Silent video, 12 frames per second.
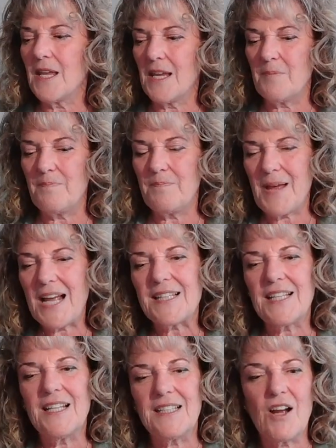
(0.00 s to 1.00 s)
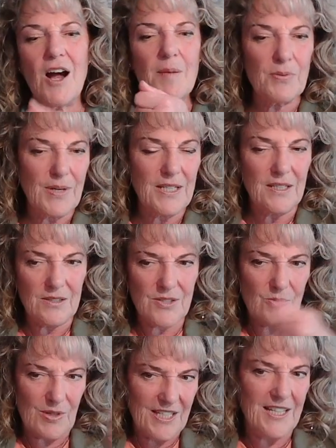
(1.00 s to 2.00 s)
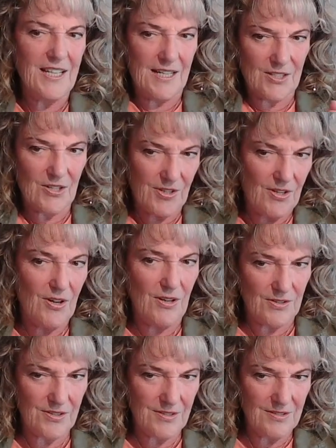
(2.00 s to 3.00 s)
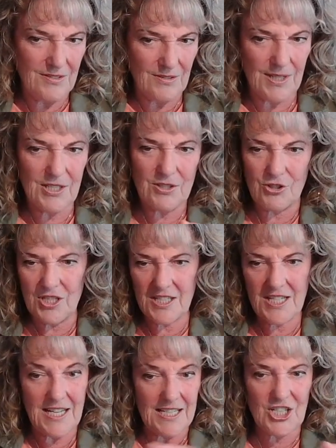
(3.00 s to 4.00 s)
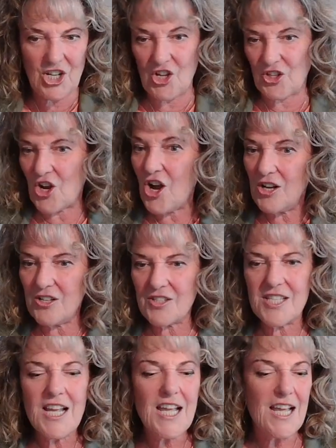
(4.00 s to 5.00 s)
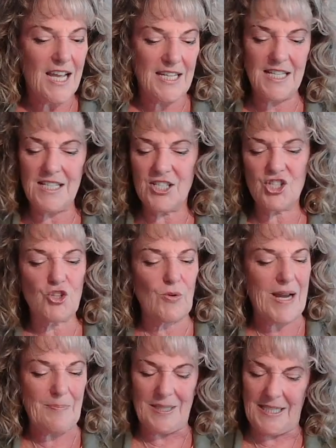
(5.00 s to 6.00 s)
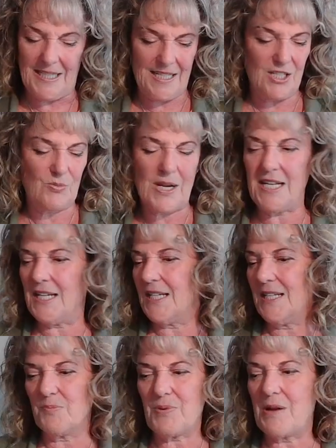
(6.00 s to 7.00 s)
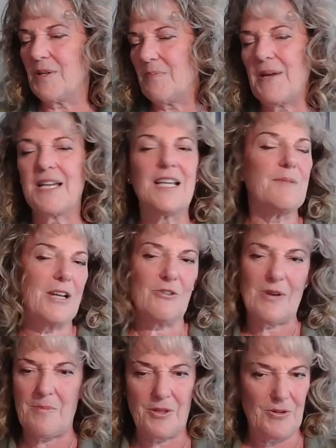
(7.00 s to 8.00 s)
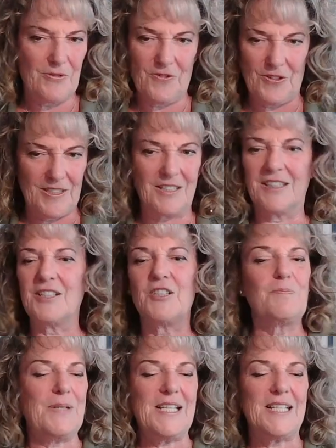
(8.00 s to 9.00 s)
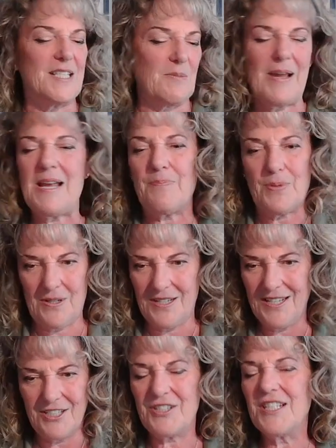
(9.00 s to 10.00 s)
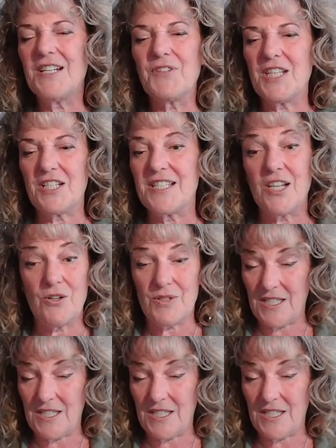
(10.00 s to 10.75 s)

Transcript: And back then, the operator is the one that connects all the calls, right? So she's connecting all the calls, and he's scrambling, and he's writing. He's probably begging my grandmother for little pieces of paper. You did everything COD.